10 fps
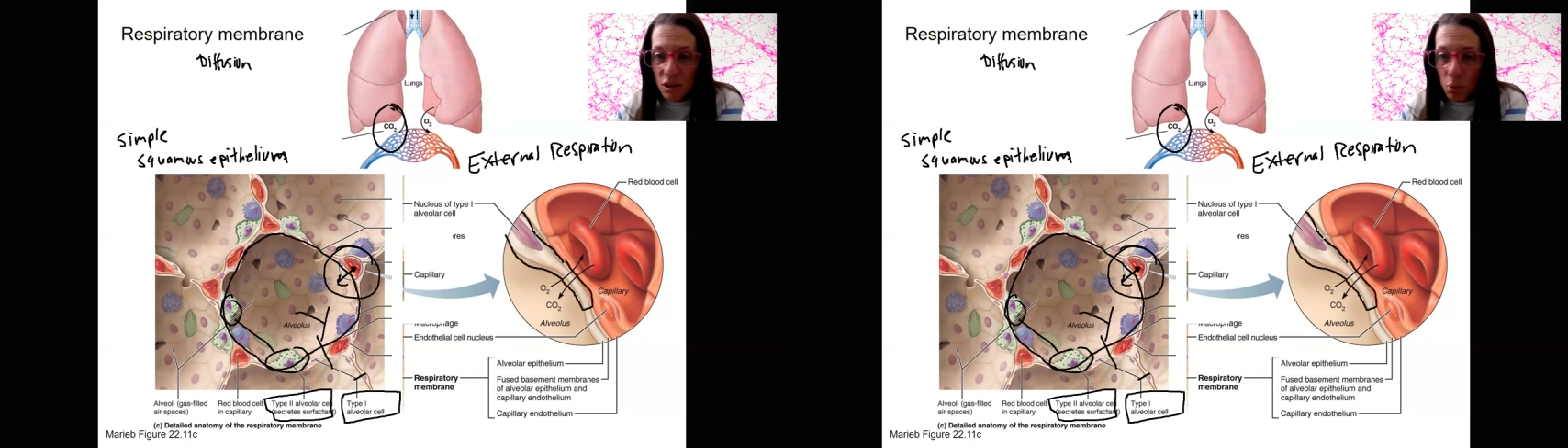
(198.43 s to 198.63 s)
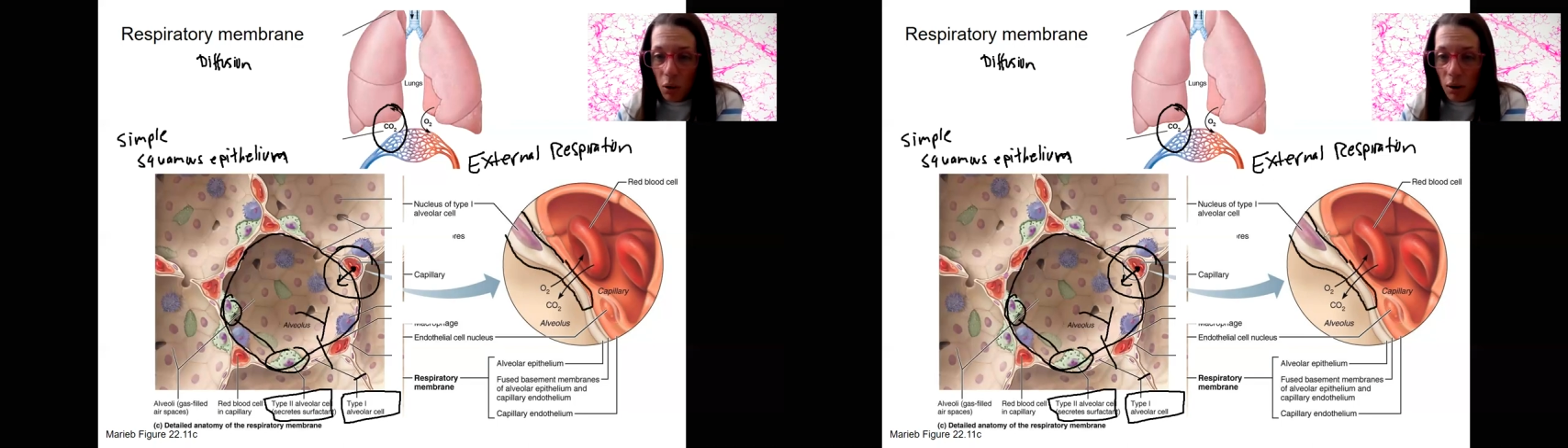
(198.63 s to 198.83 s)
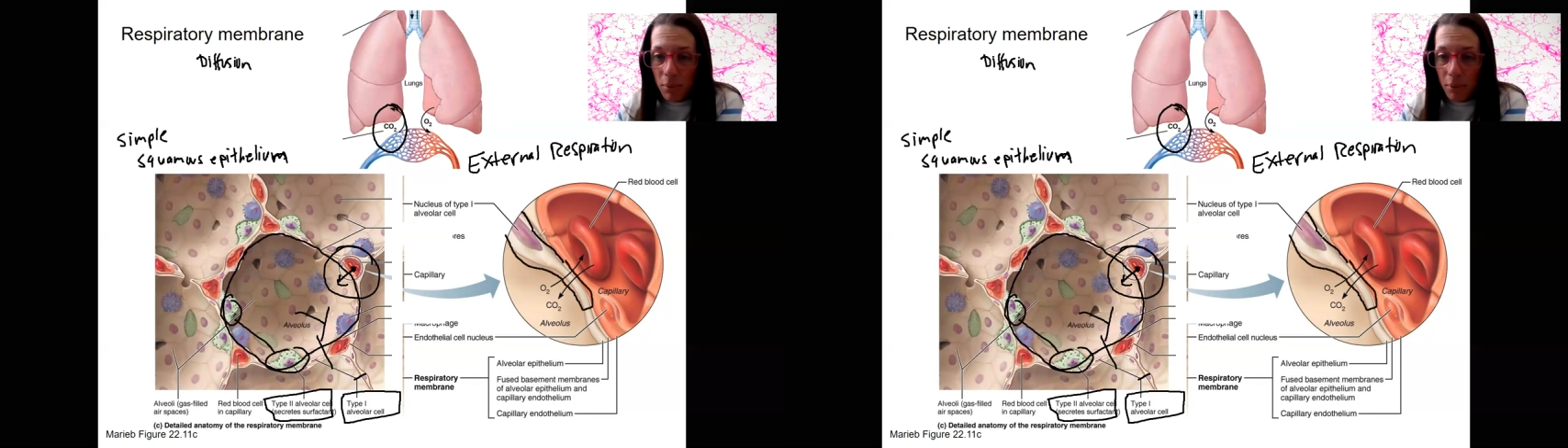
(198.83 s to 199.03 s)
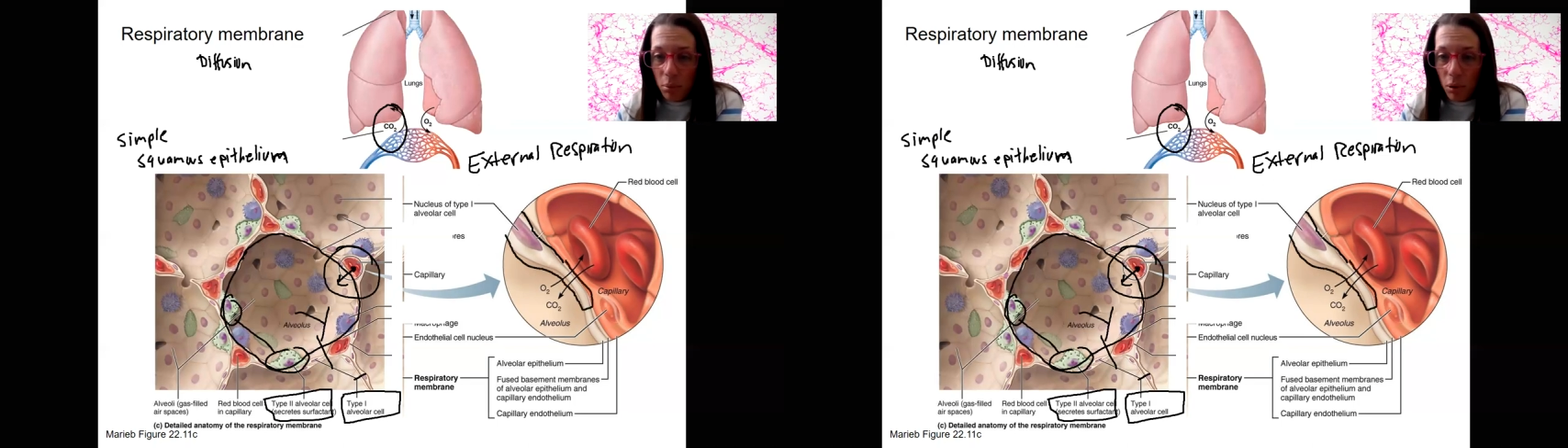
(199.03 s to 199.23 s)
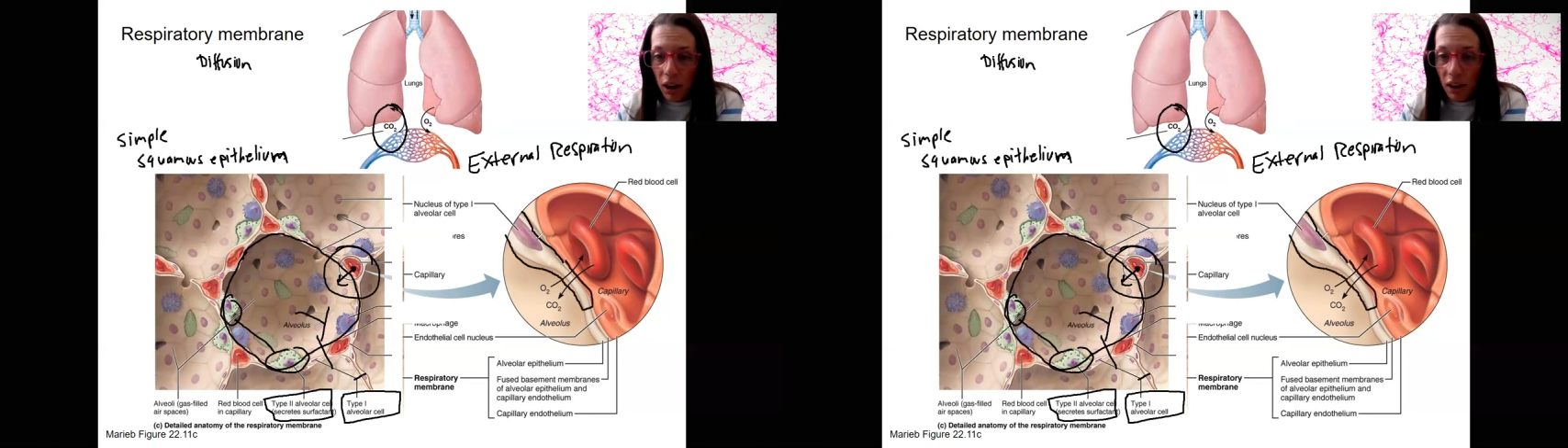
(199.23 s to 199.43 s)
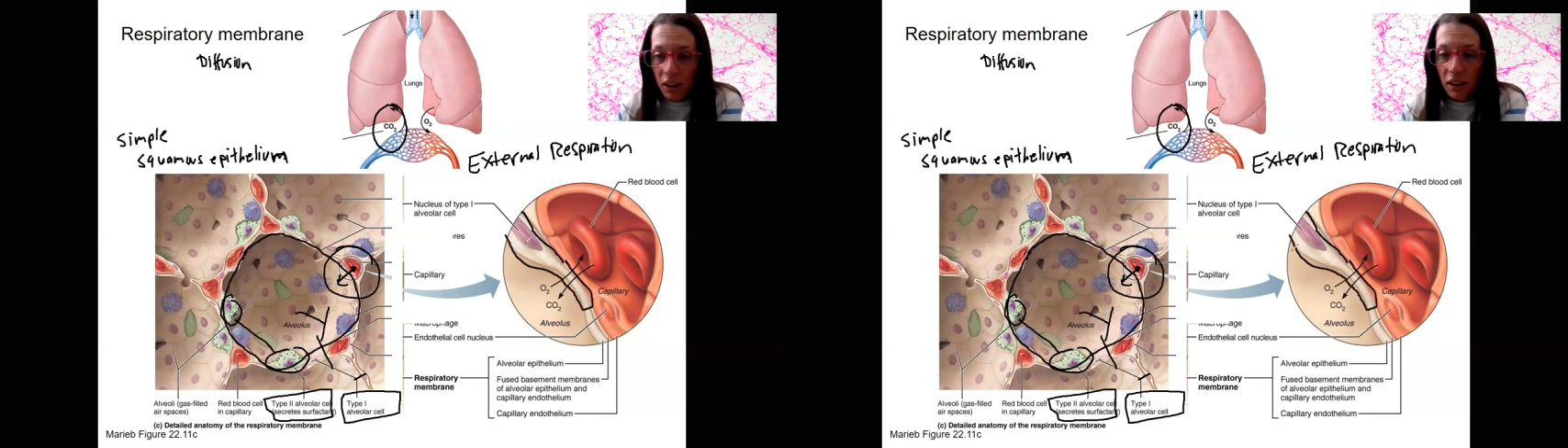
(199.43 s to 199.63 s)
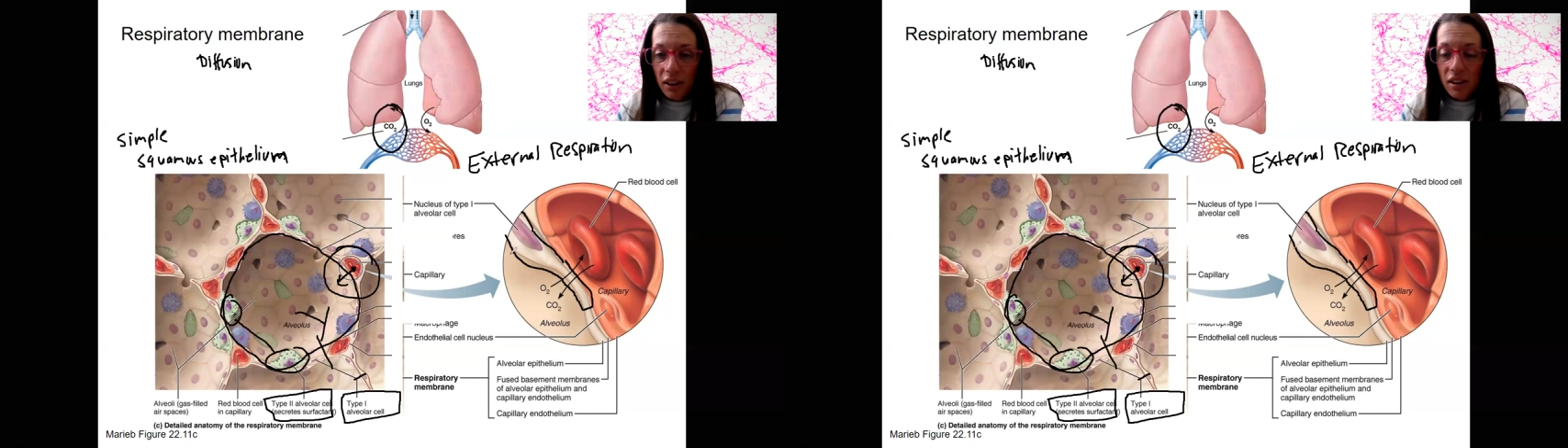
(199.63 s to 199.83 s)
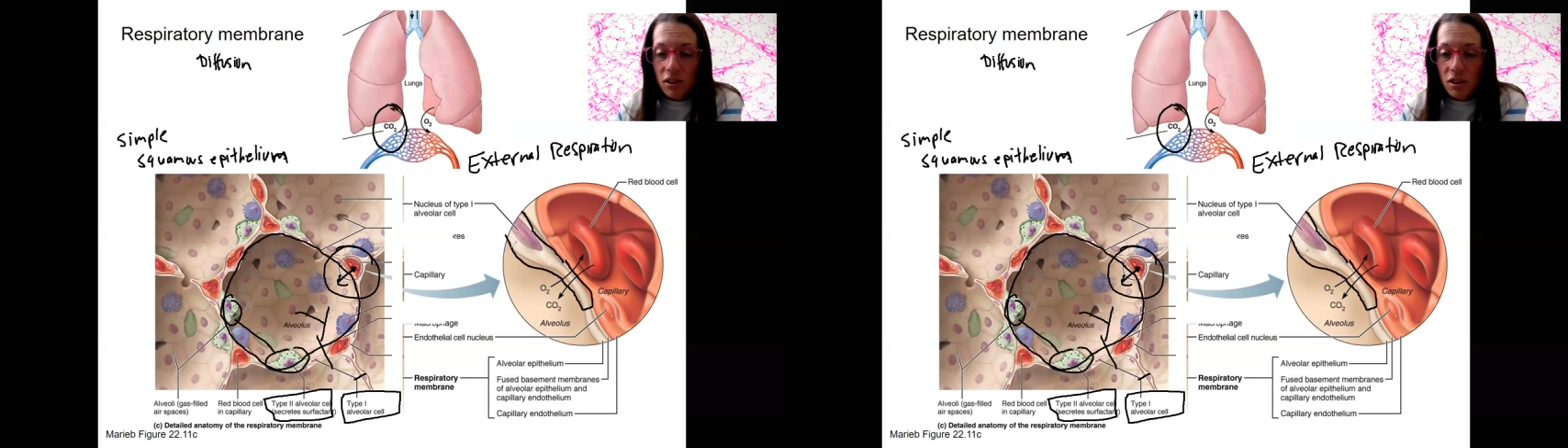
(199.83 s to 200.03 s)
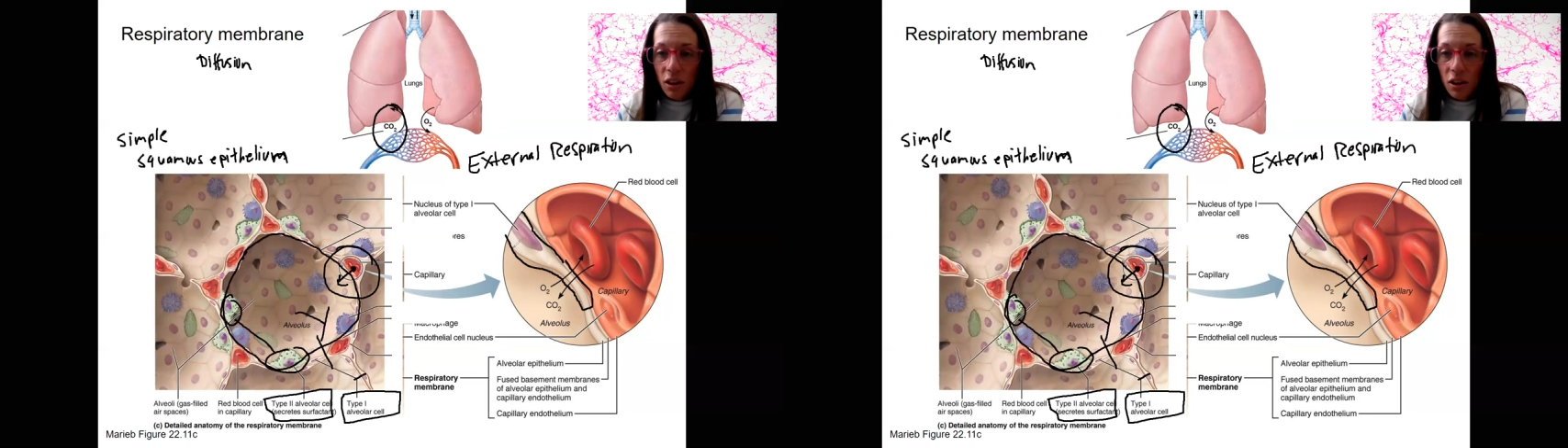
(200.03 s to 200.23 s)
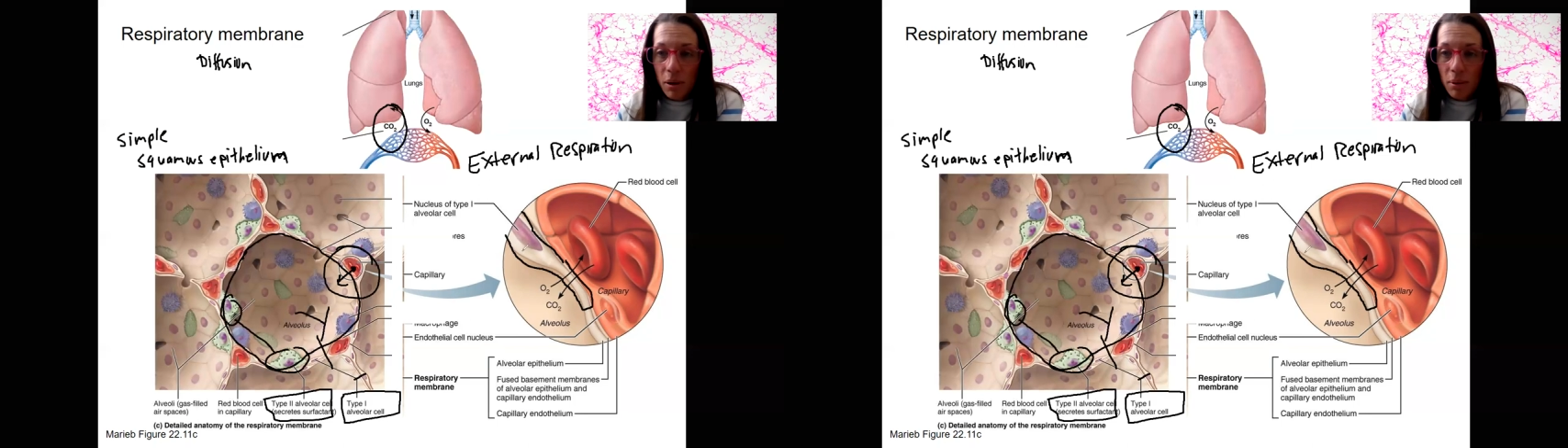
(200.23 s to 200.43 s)
is one membrane, here's
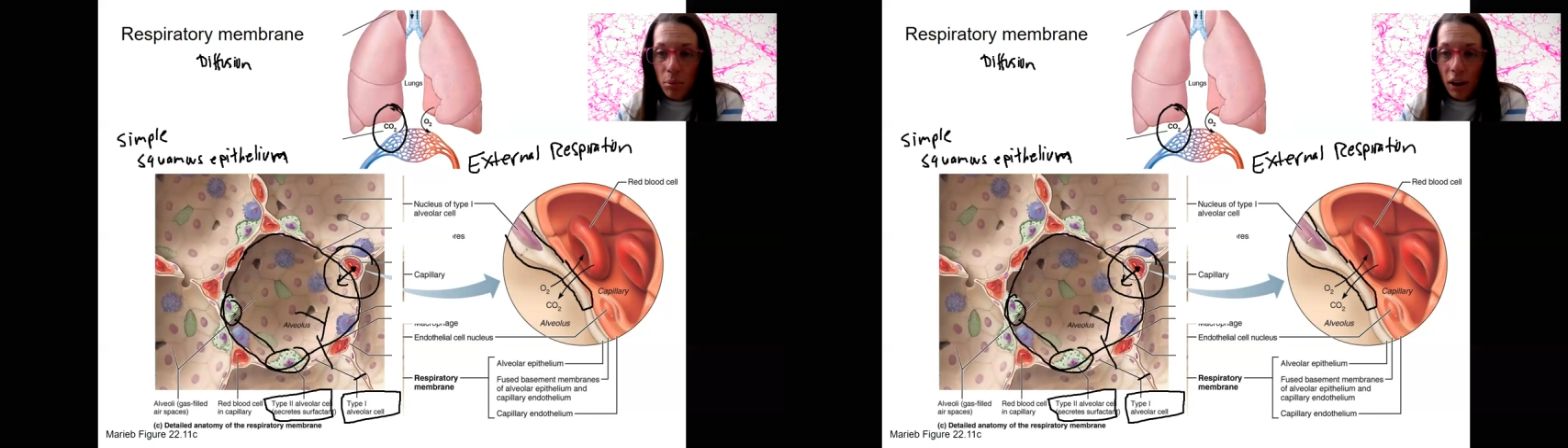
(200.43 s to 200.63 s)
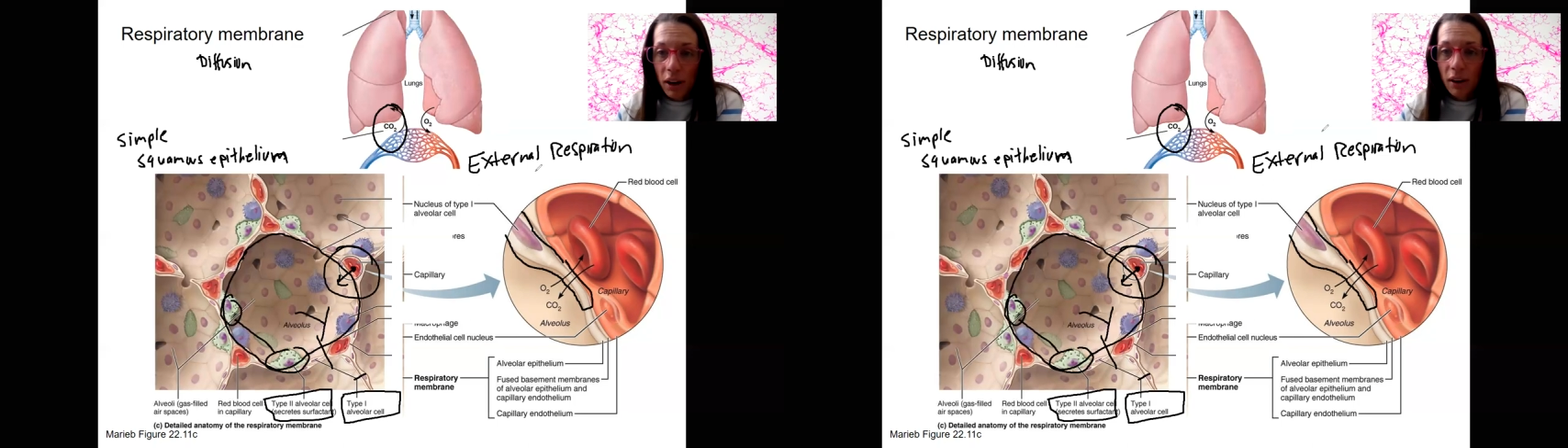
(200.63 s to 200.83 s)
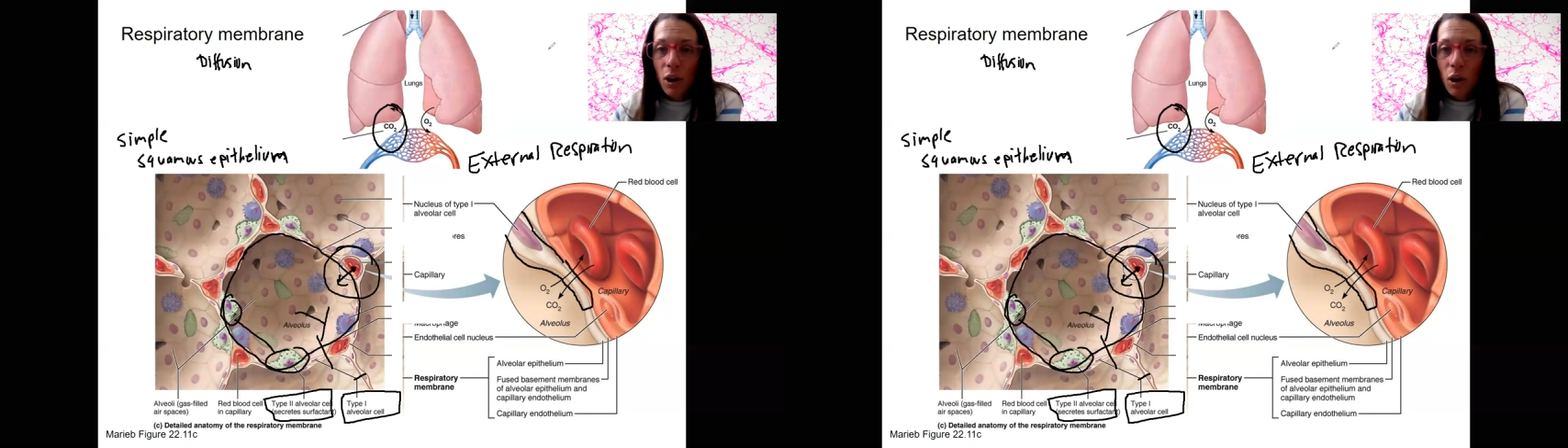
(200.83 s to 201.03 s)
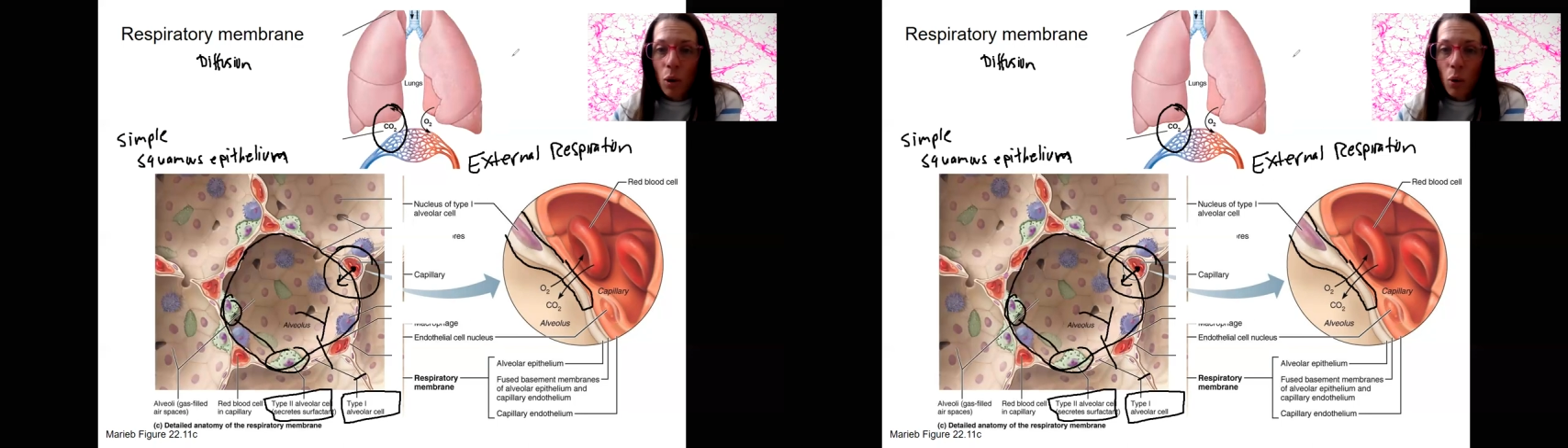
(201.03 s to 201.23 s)
another membrane.